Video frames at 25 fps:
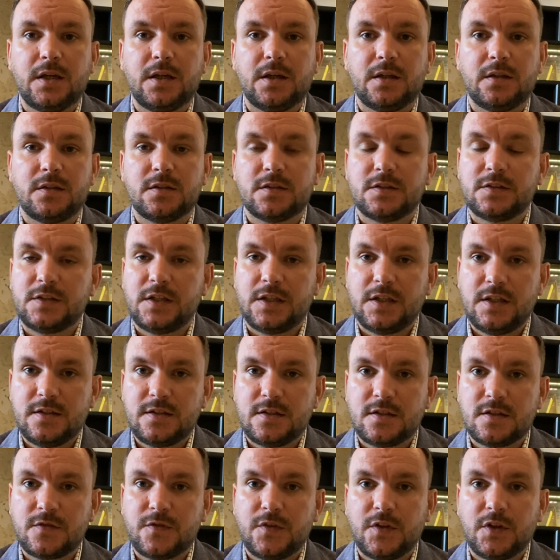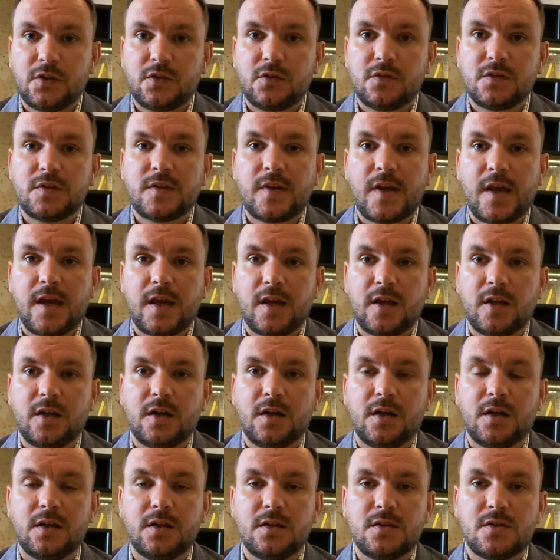This is the easiest thing to say.
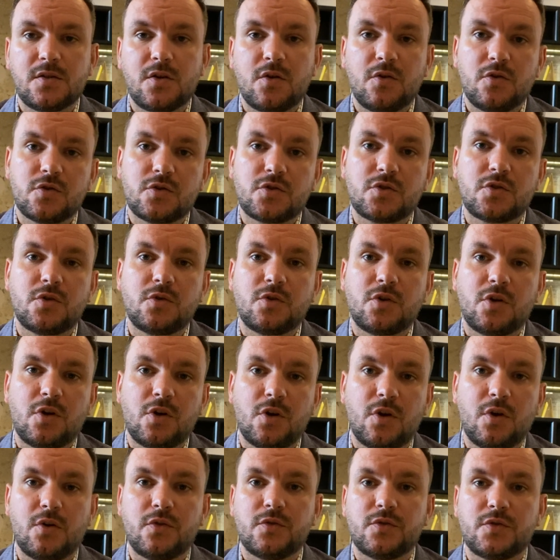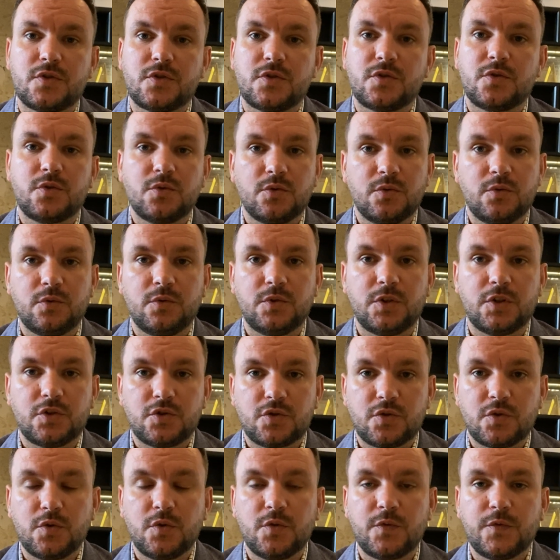It's also close to the
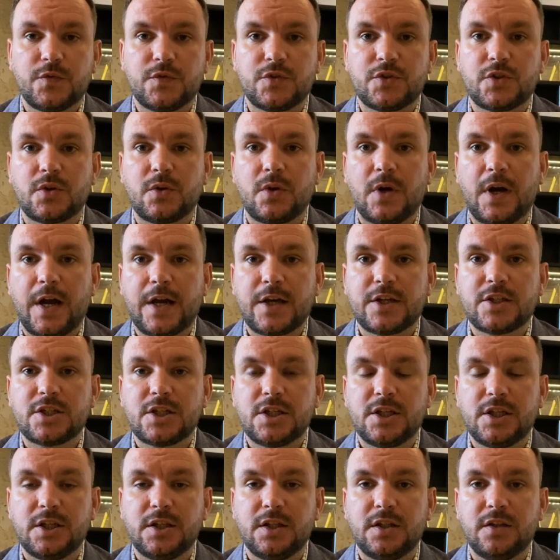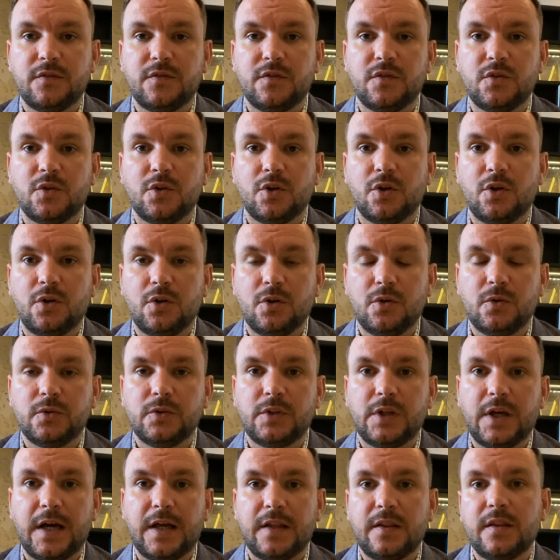truth. So actually, if you
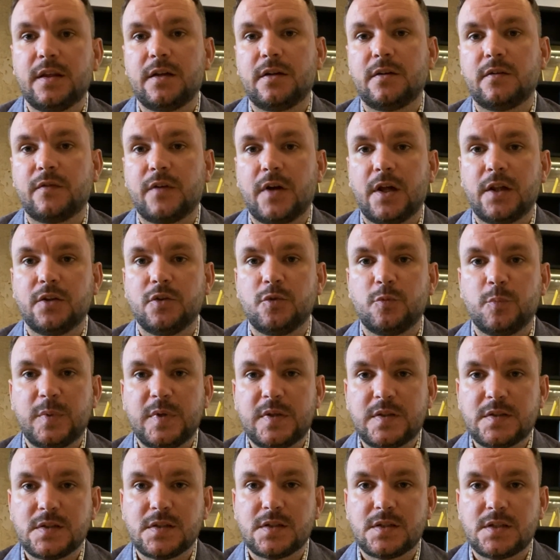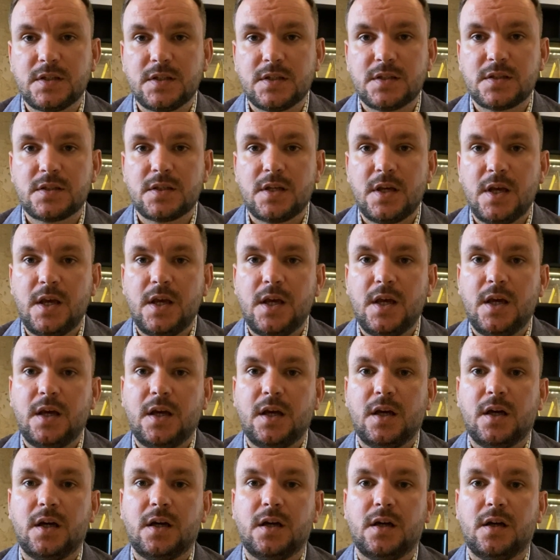hold undervalued businesses,
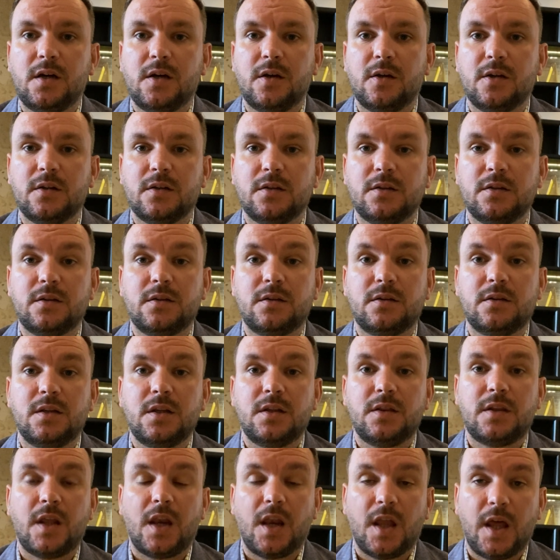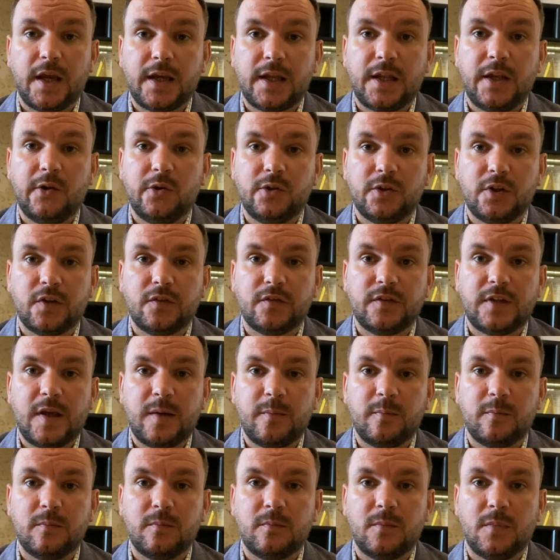the likelihood of
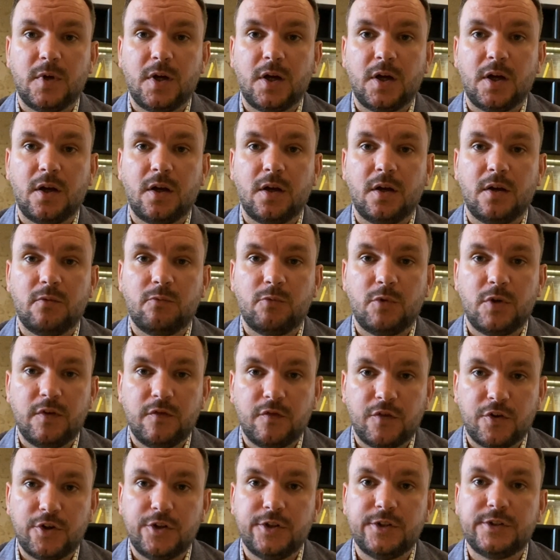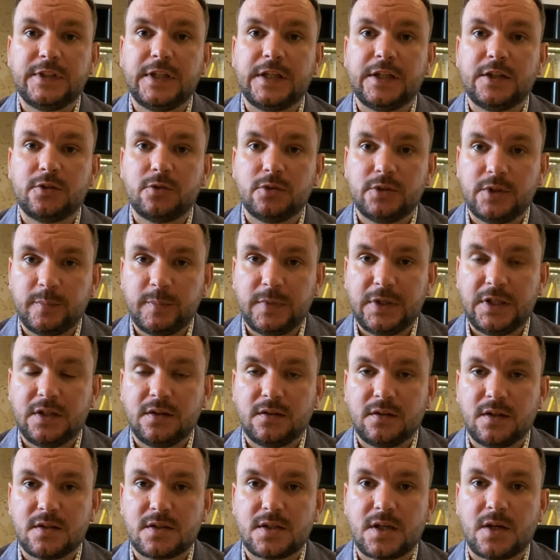them reverting to the
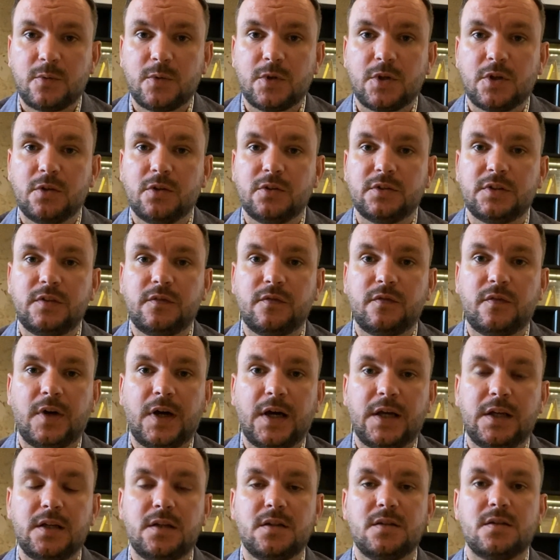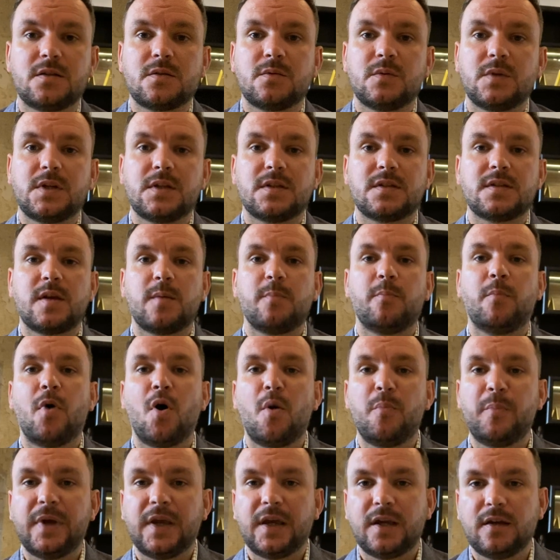mean, that's how we call it in finance, we can say
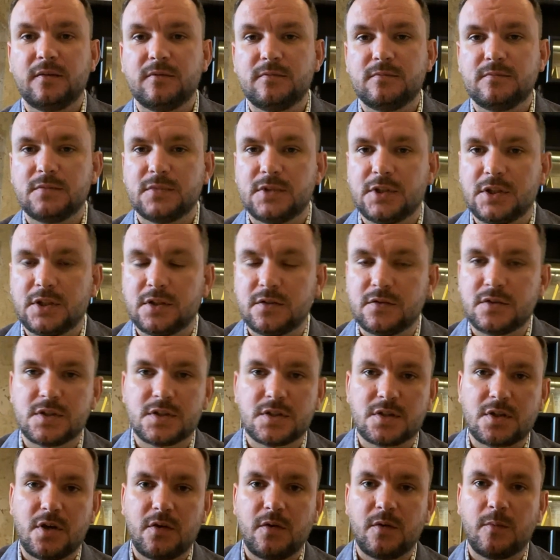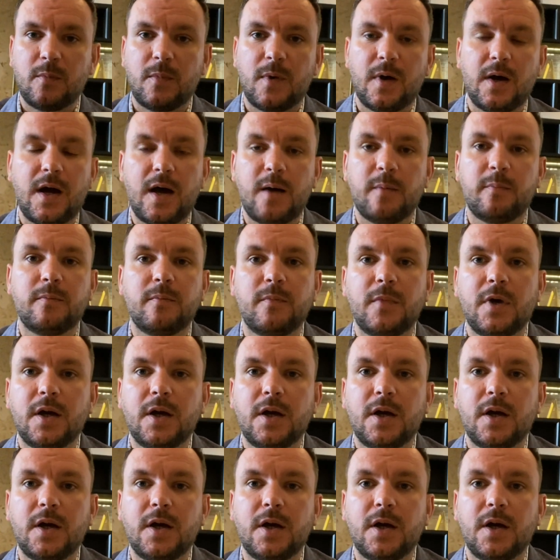popping, just going up